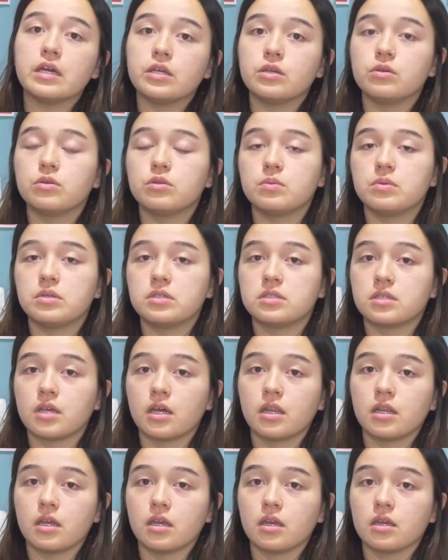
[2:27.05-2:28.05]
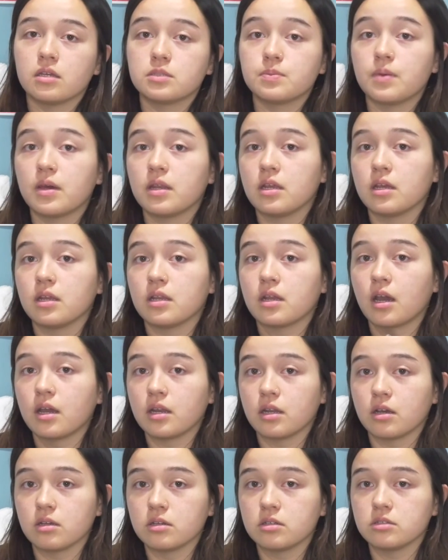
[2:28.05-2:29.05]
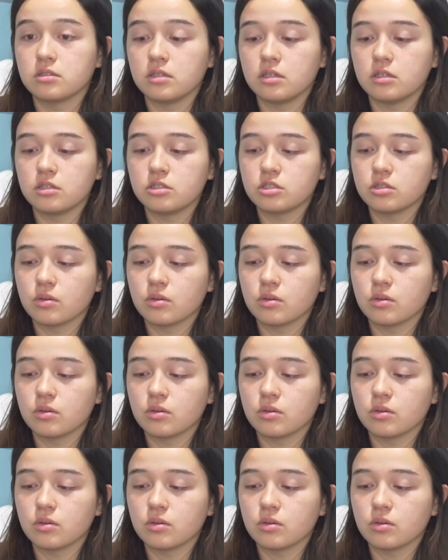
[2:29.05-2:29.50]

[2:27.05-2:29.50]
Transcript: you'd be spending $9 each.